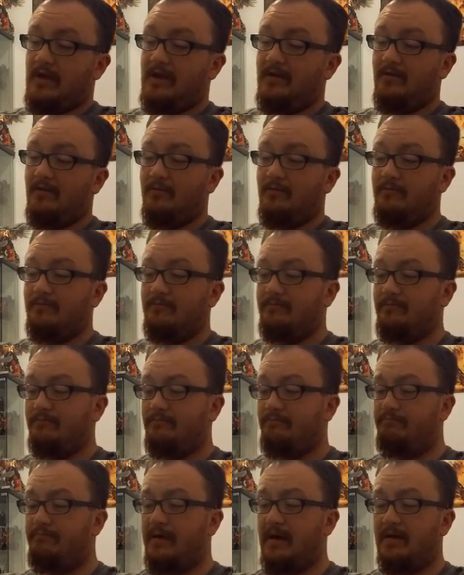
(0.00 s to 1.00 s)
I don't know,
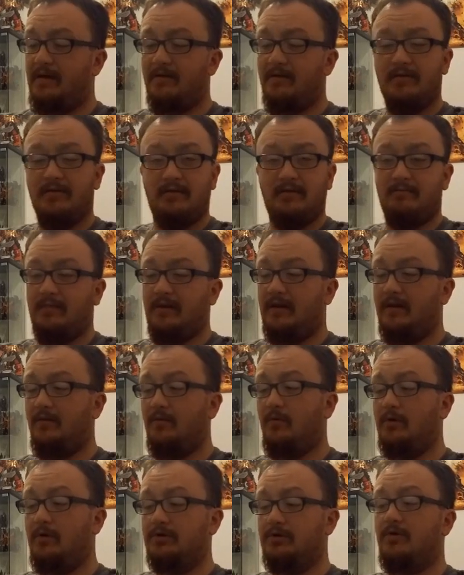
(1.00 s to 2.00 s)
better than being
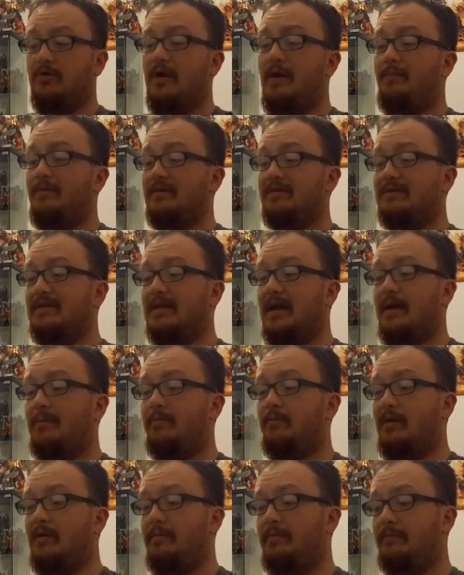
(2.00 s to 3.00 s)
the world's crappiest
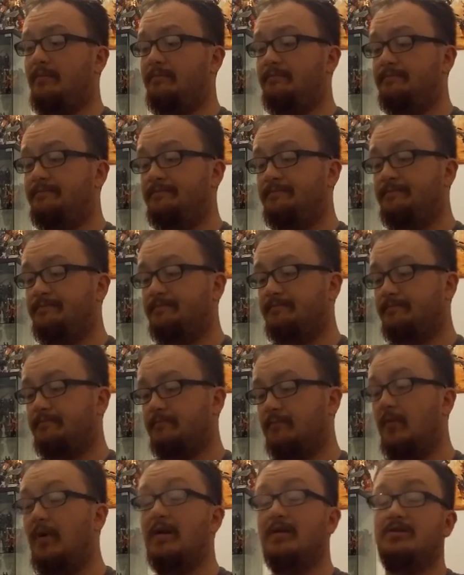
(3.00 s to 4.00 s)
stabbing weapon.
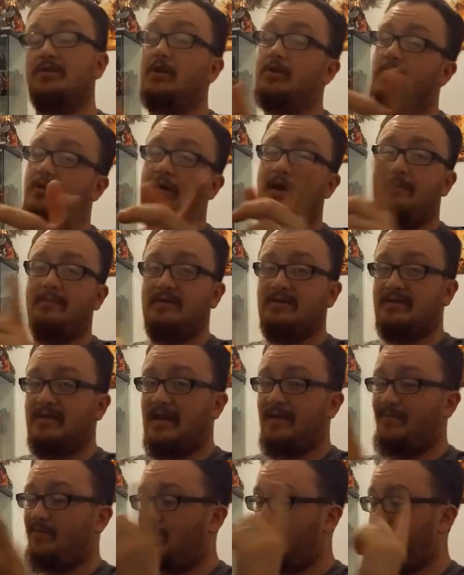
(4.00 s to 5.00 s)
Well, it's not the crappiest
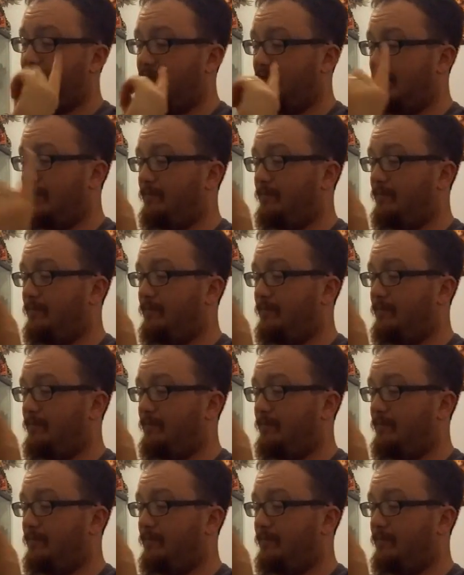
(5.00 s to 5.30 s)
stabbing weapon.